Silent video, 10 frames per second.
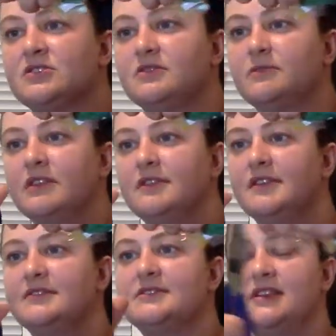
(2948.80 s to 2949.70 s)
with
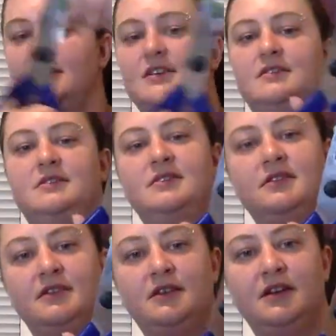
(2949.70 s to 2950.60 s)
this
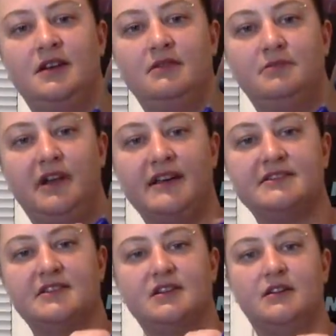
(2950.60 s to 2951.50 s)

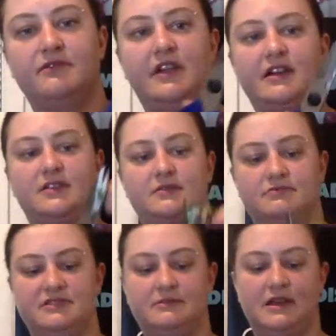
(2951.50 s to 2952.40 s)
plastic of like,
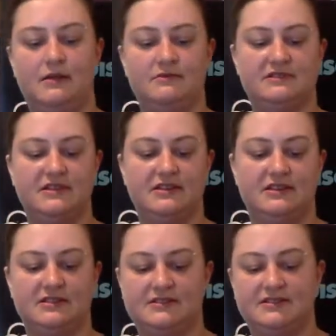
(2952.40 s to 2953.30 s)
sometimes it
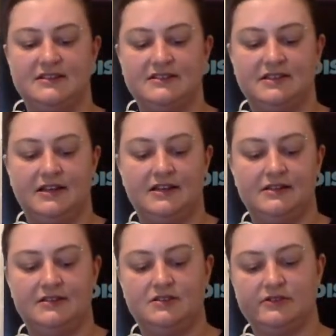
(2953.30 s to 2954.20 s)
just doesn't cut. It
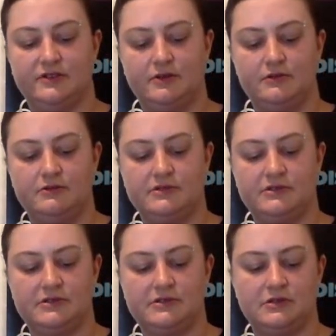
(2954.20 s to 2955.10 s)
just
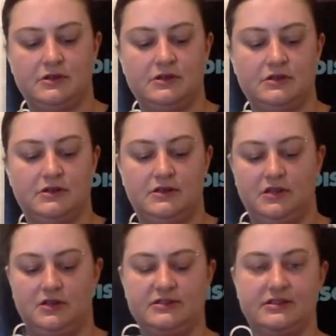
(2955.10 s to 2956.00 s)
goes in
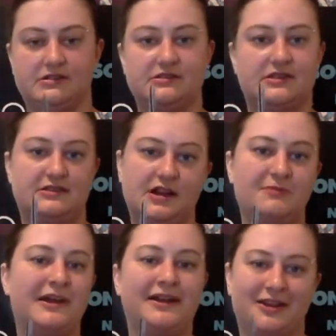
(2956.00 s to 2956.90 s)
your scissors. These are
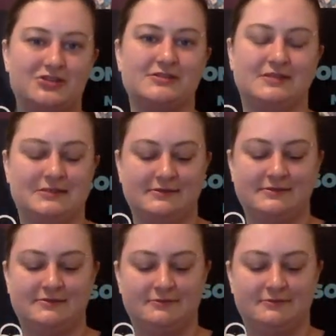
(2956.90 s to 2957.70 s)
my kitchen scissors.